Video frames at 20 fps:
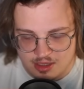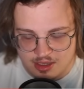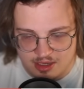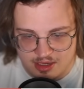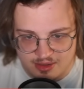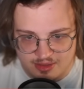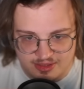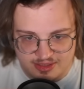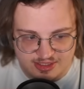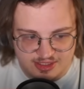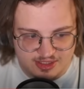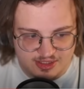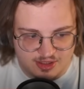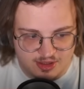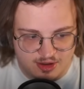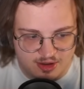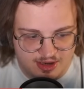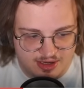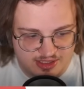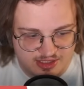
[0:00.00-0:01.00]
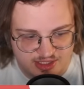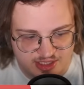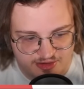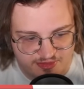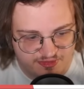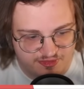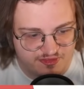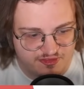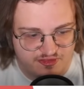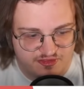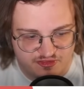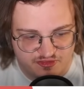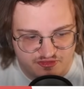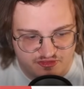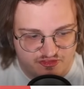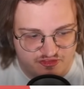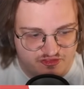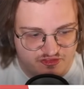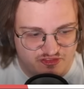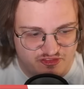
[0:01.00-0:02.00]
This is honestly
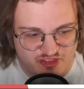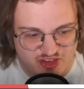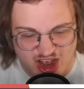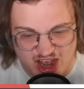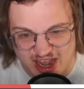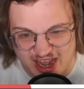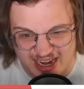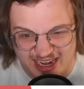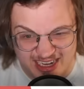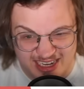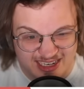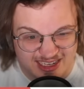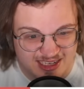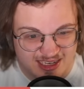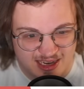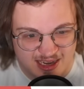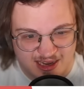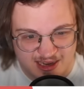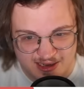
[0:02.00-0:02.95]
fine.